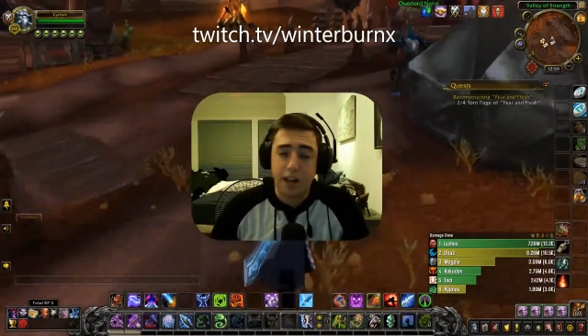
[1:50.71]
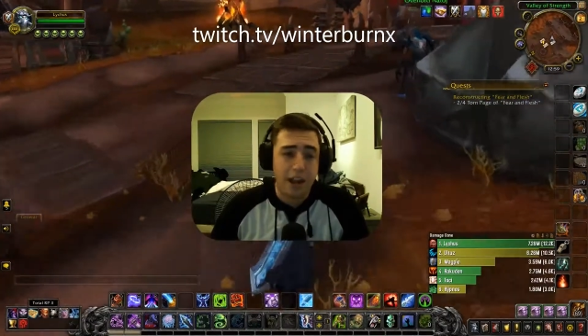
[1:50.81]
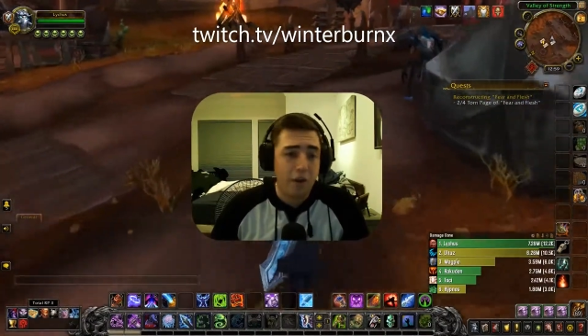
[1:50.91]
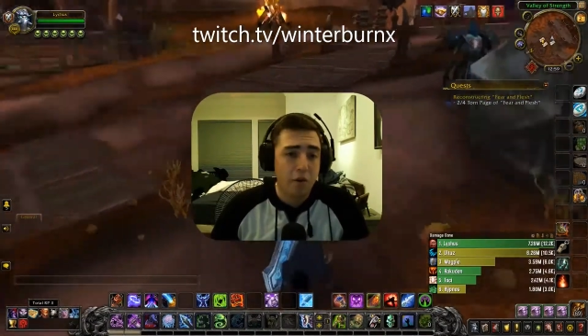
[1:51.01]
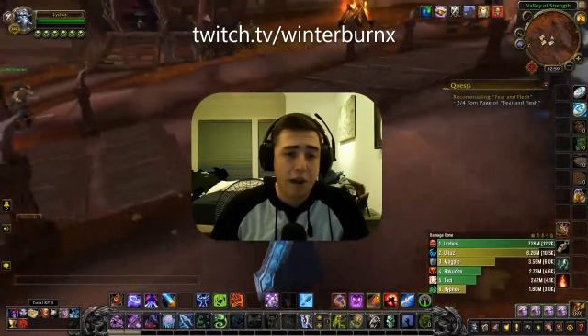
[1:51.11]

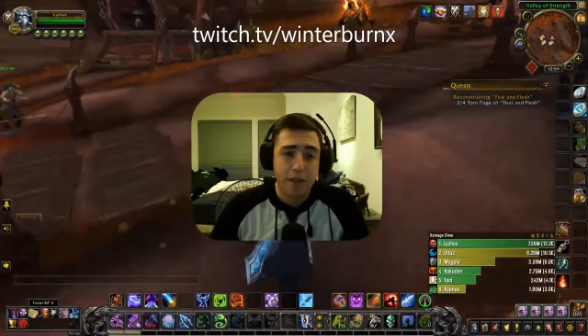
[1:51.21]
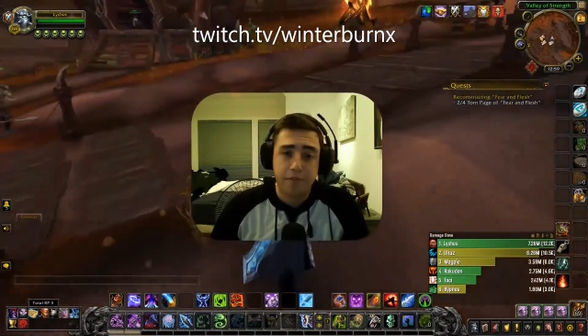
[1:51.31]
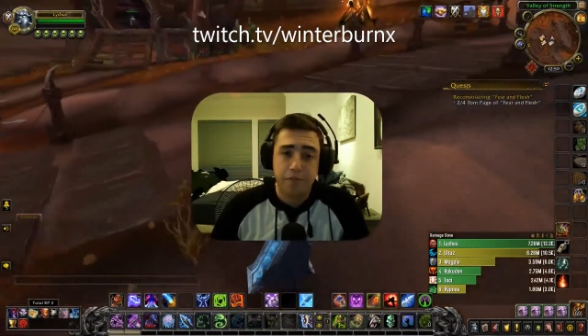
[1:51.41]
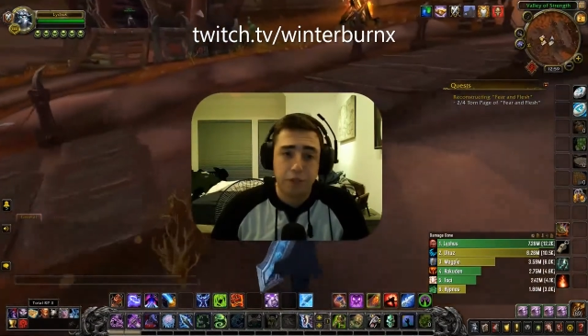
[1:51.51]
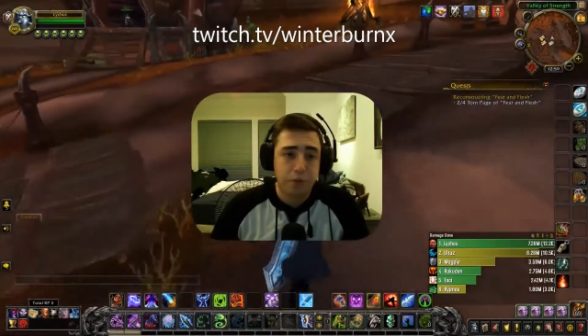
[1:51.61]
I don't
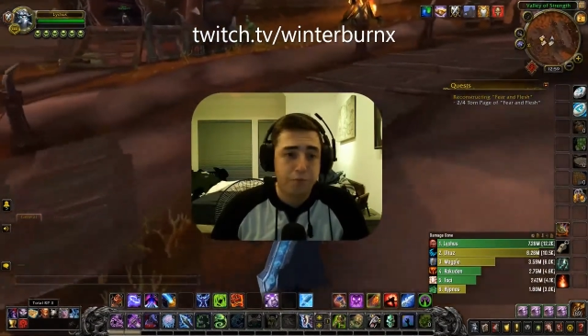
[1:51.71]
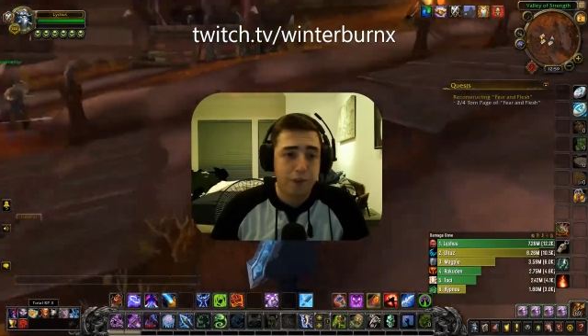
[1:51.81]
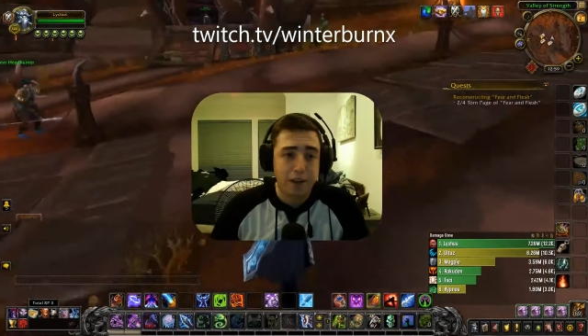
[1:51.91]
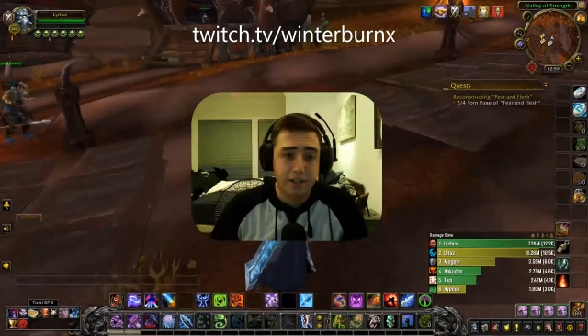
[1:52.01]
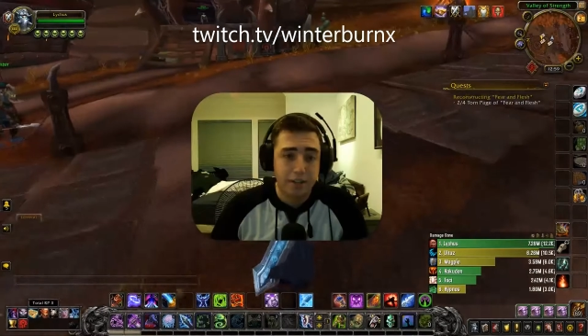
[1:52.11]
have to
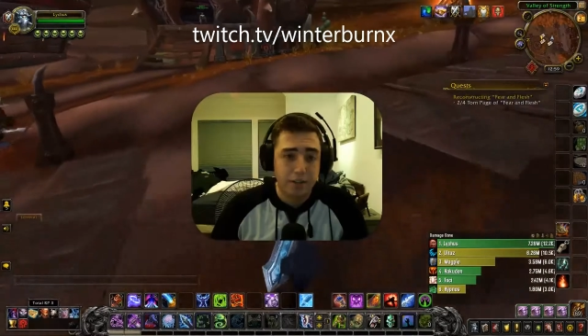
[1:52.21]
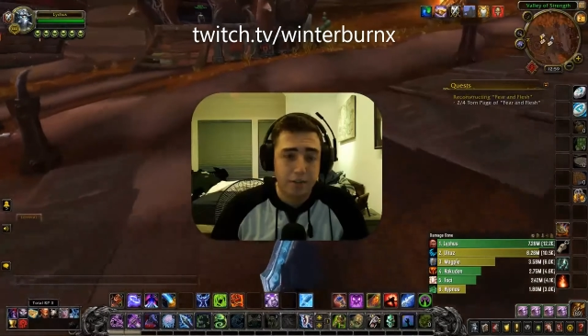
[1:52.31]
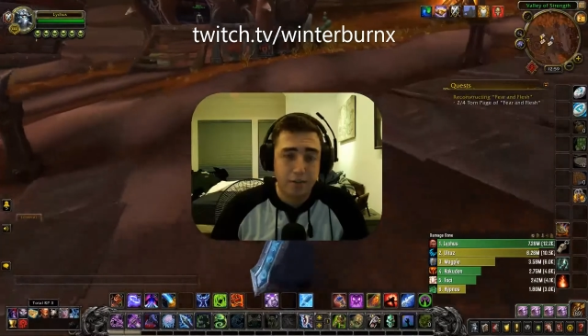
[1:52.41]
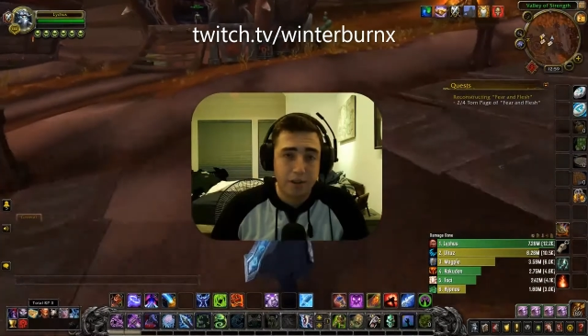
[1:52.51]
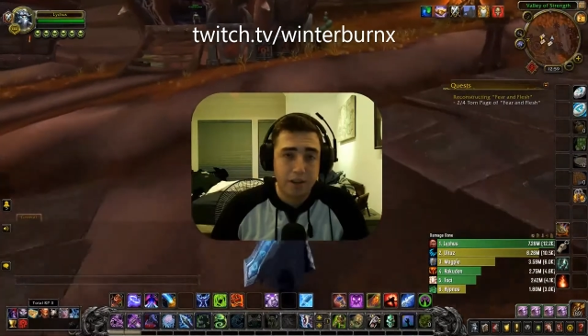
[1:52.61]
explain to
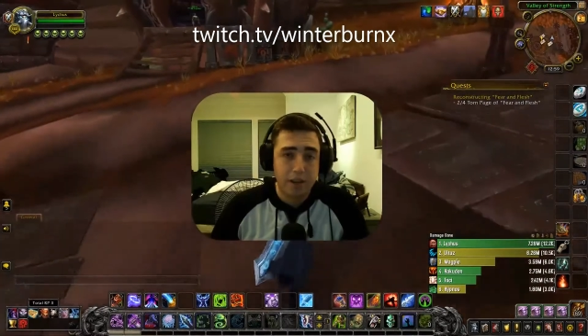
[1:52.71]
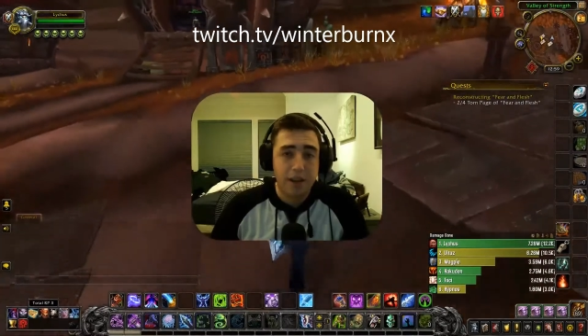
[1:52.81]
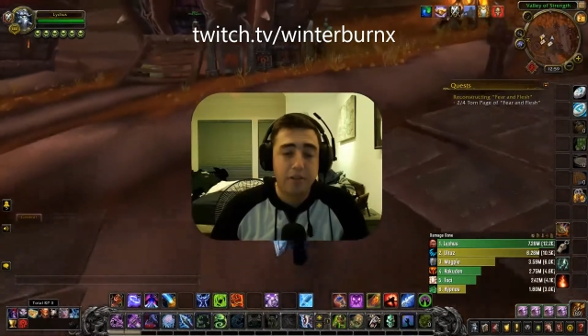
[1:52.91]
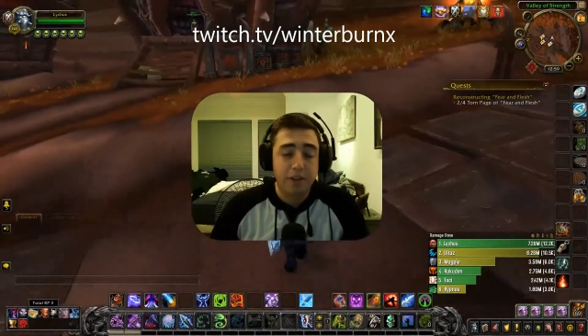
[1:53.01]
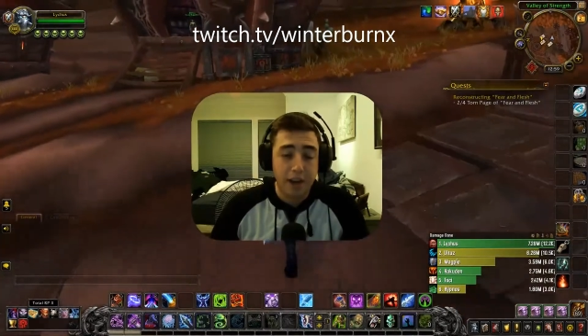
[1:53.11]
you
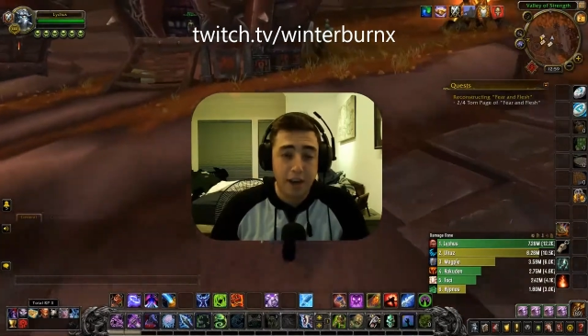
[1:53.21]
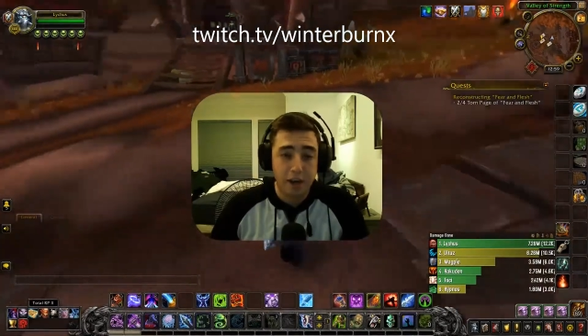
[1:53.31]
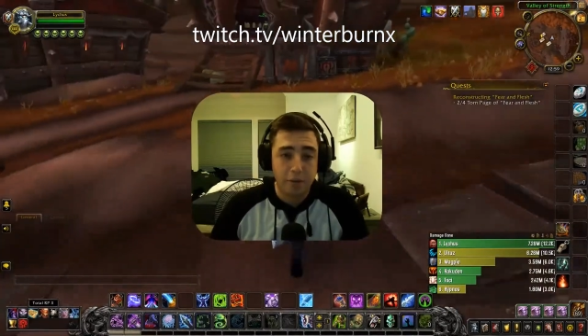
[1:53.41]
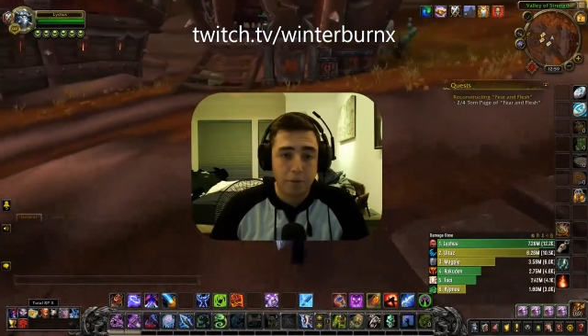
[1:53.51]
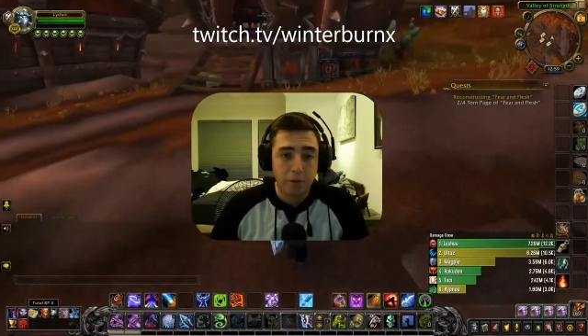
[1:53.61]
how
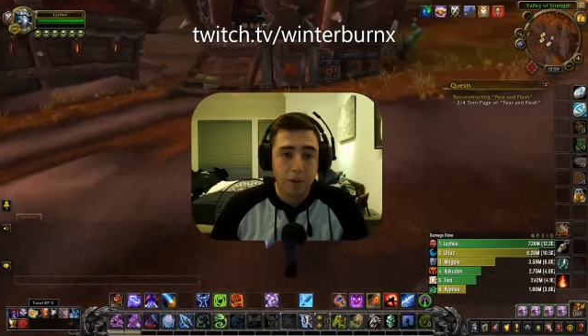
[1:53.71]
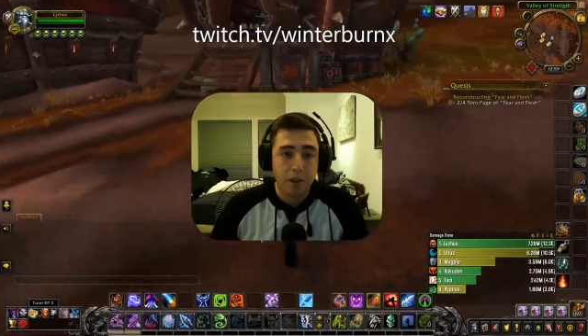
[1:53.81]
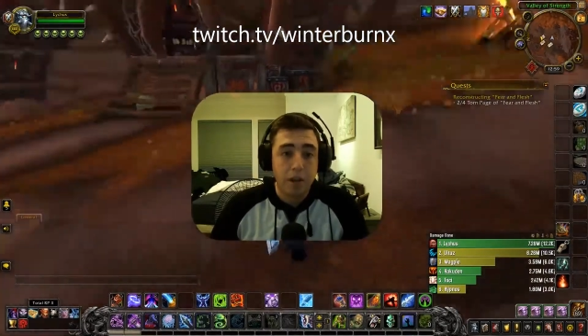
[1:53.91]
terrible.